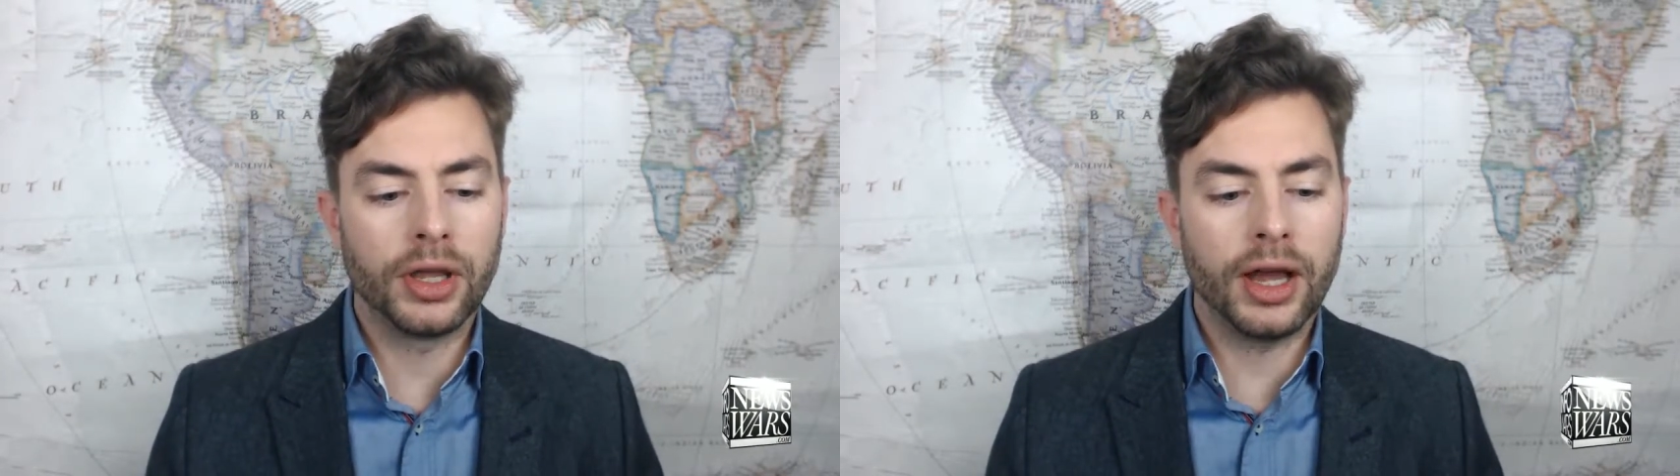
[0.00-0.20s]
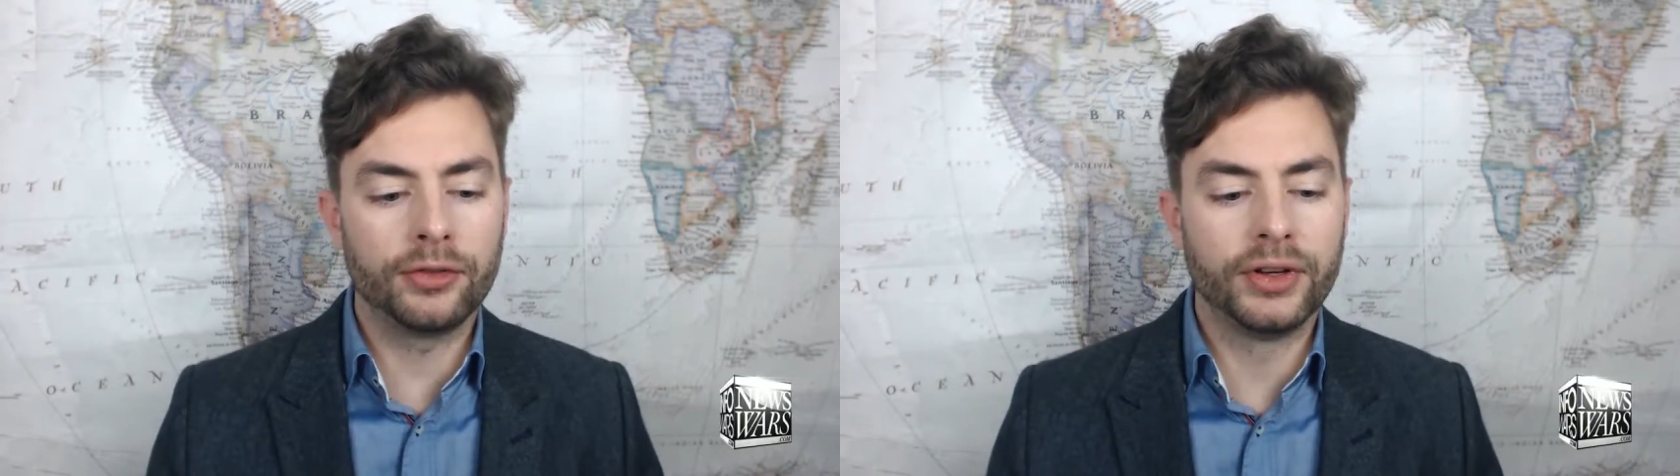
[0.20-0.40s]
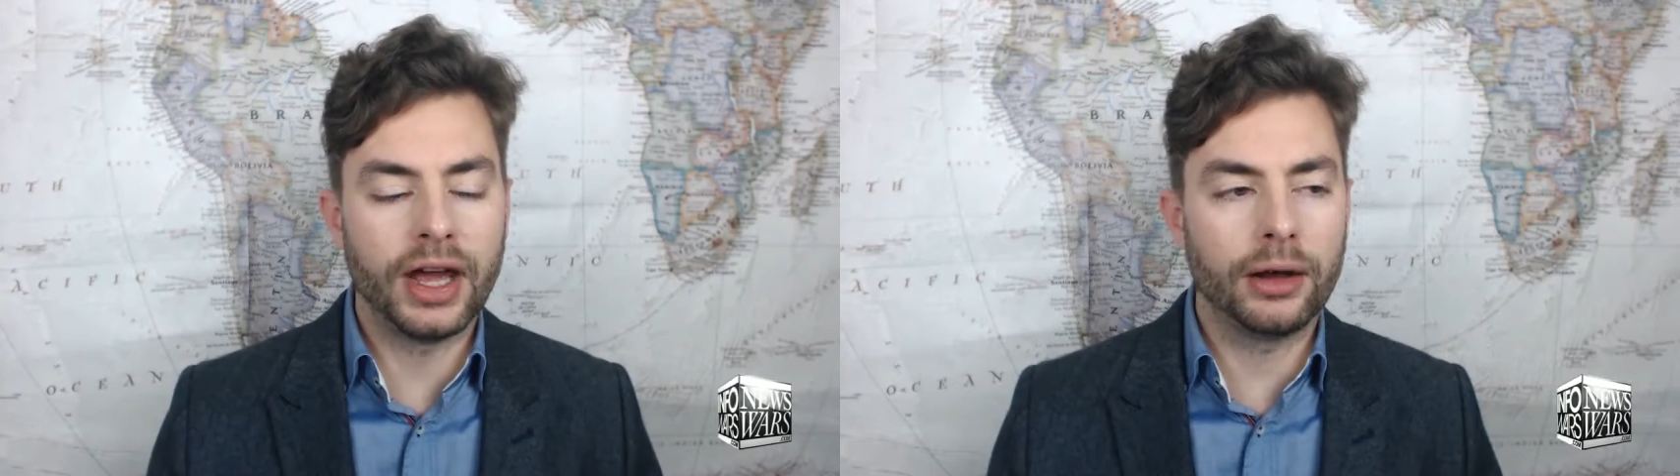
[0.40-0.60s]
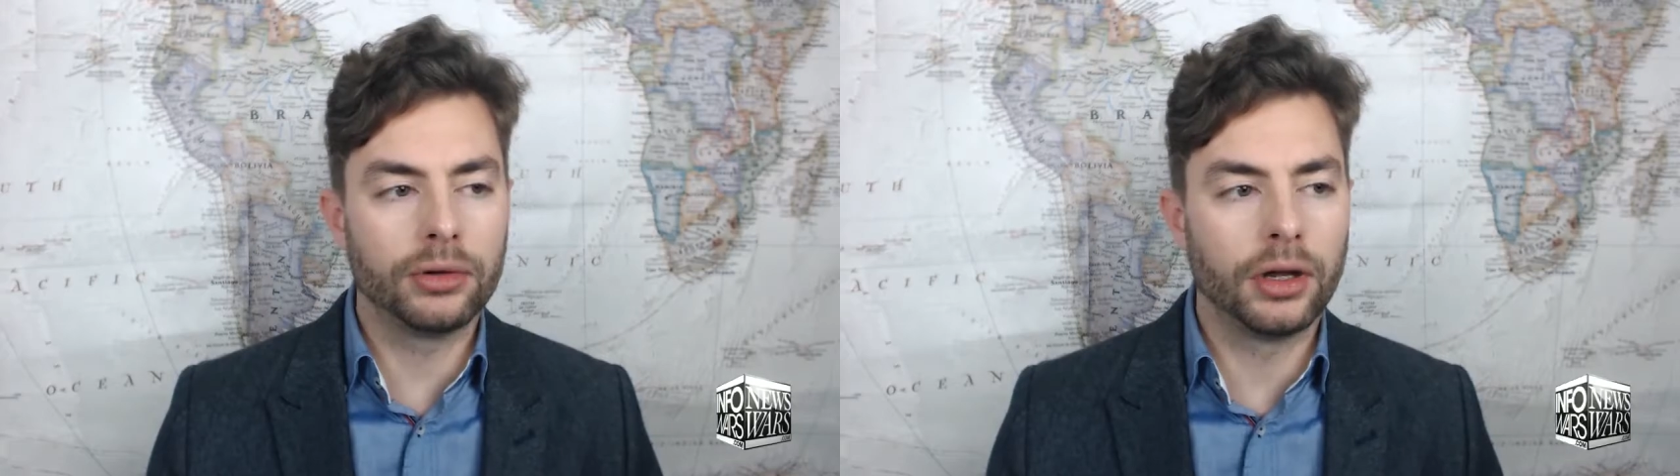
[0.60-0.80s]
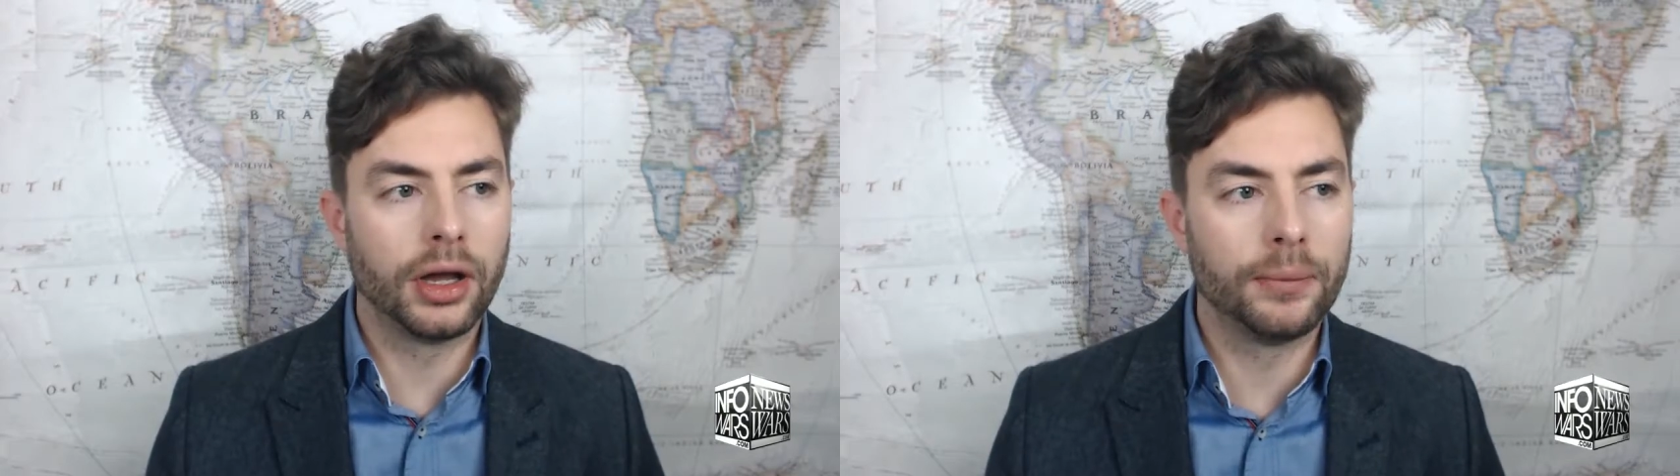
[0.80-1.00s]
We have
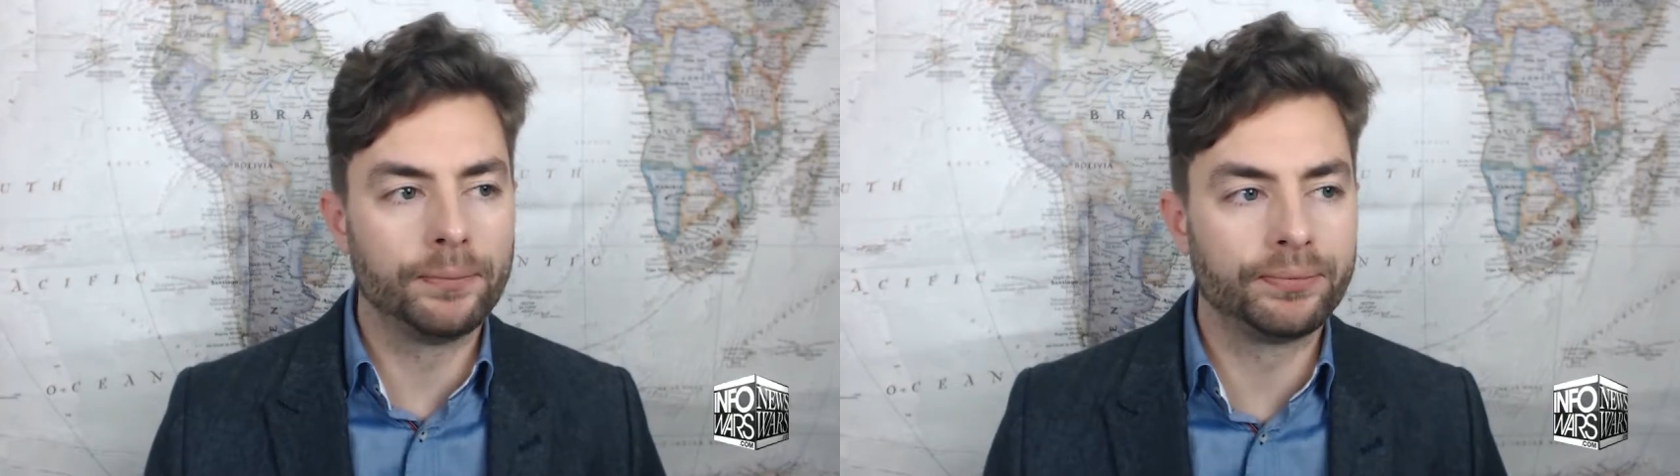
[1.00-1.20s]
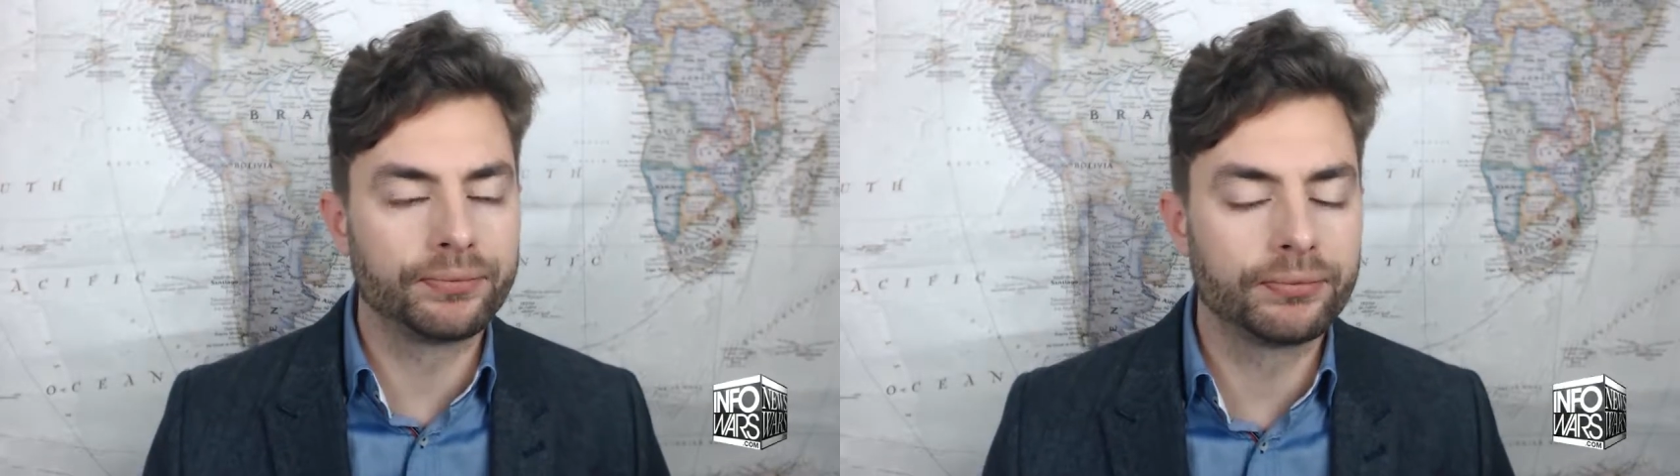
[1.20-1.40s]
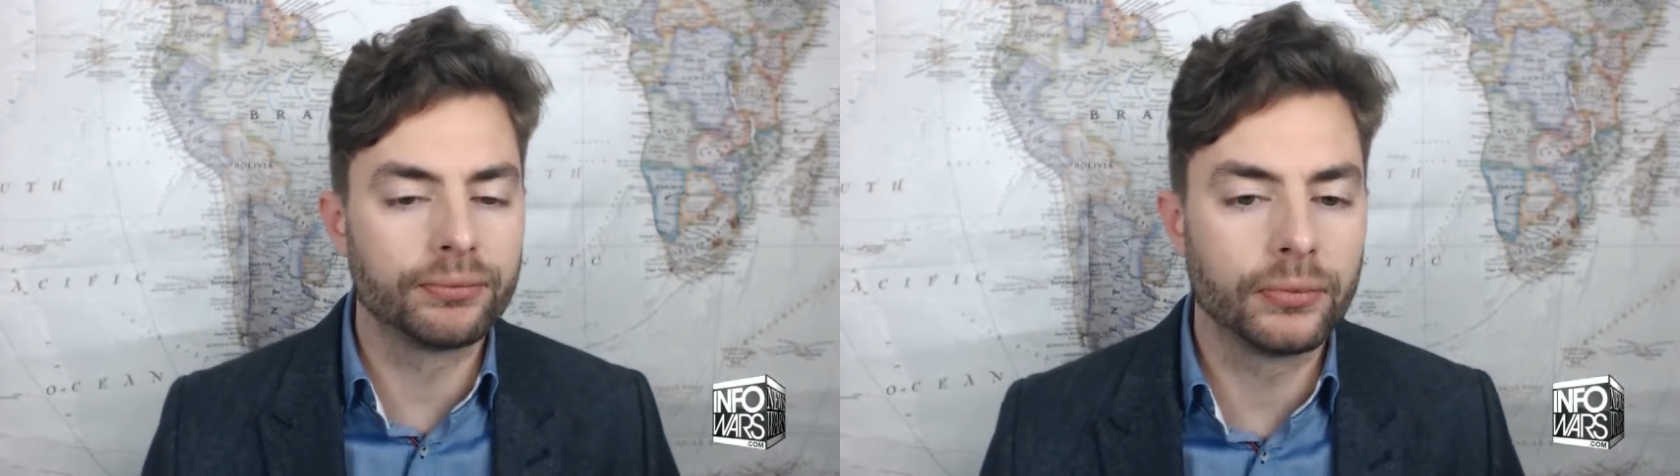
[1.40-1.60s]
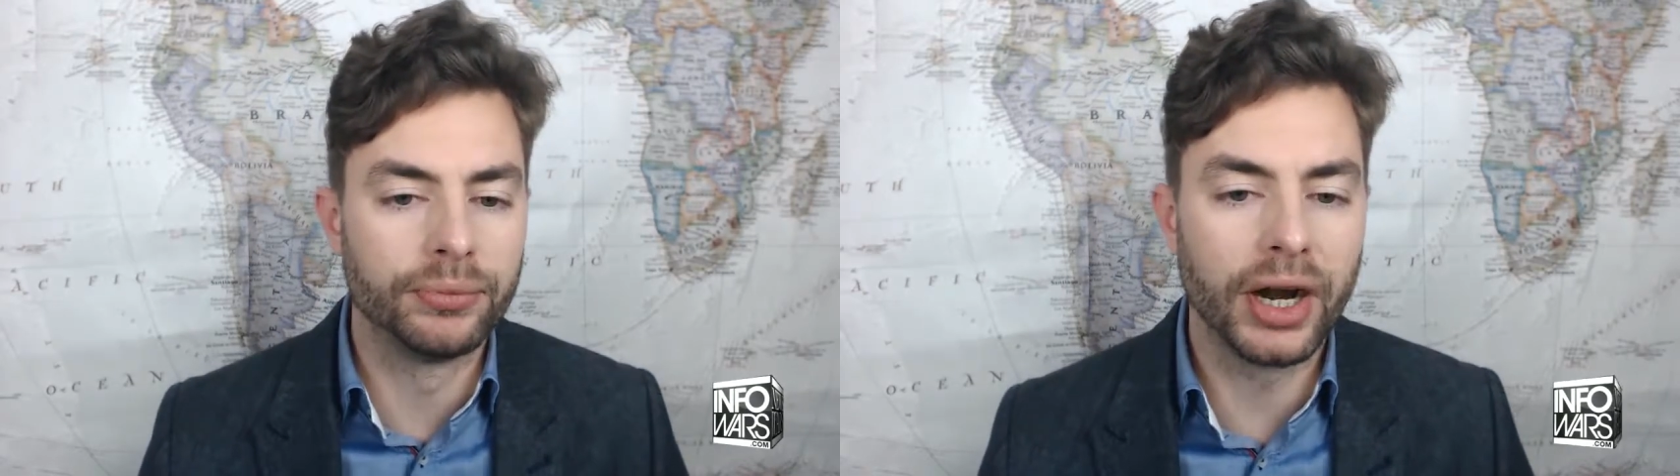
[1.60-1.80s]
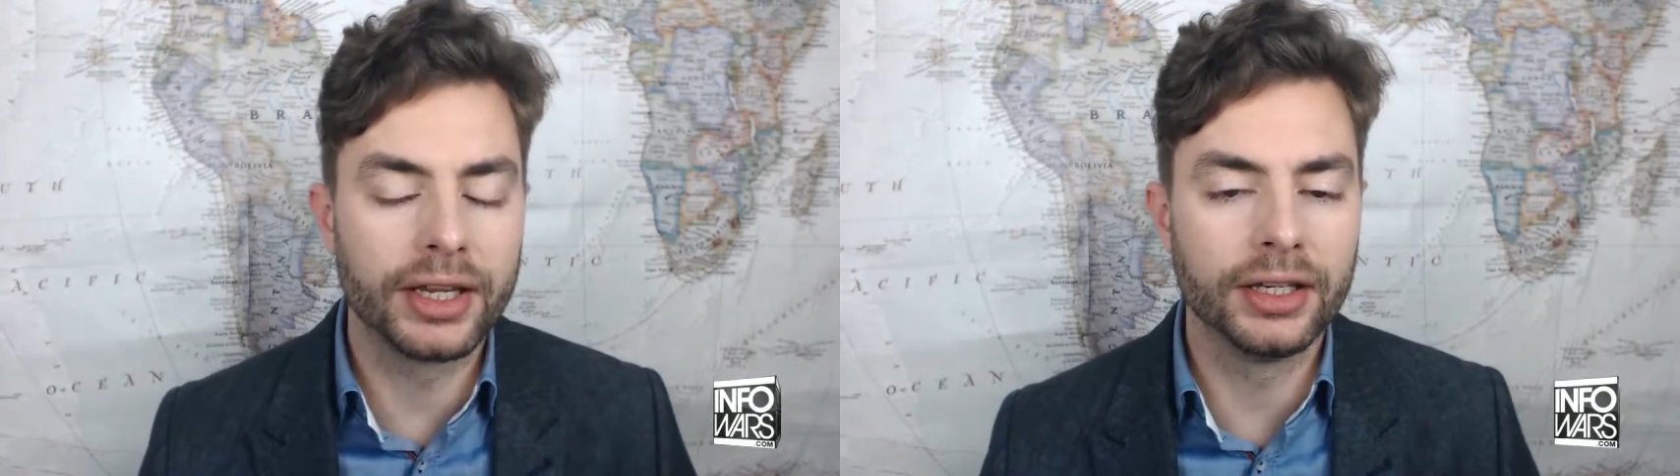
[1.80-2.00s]
now
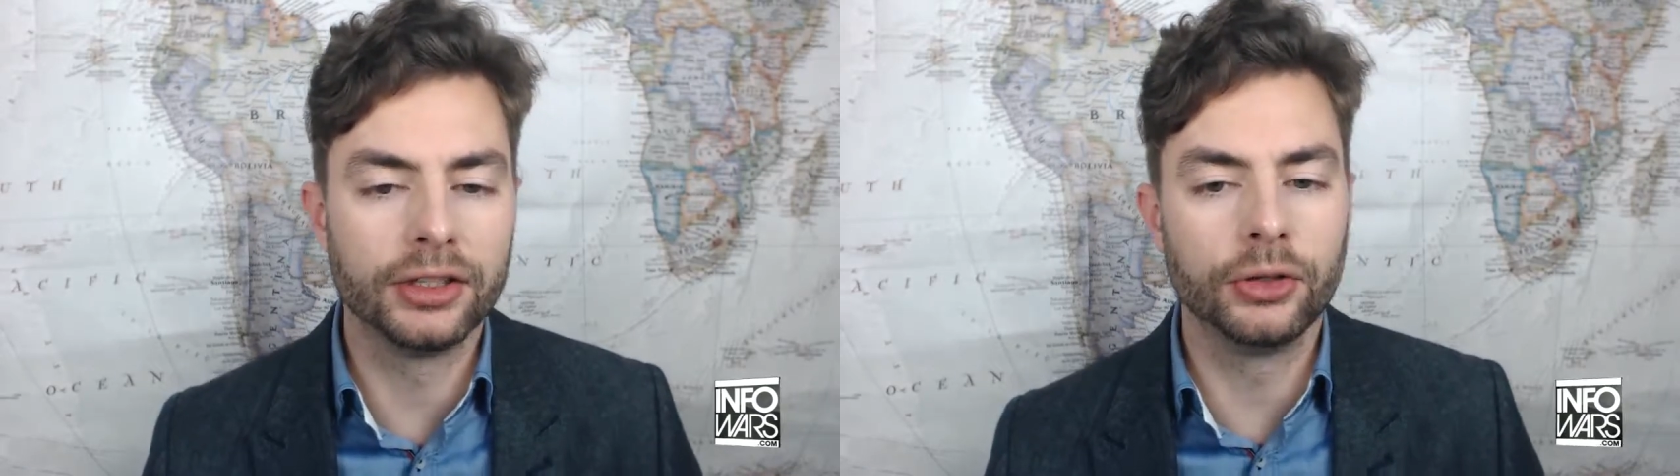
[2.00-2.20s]
breaking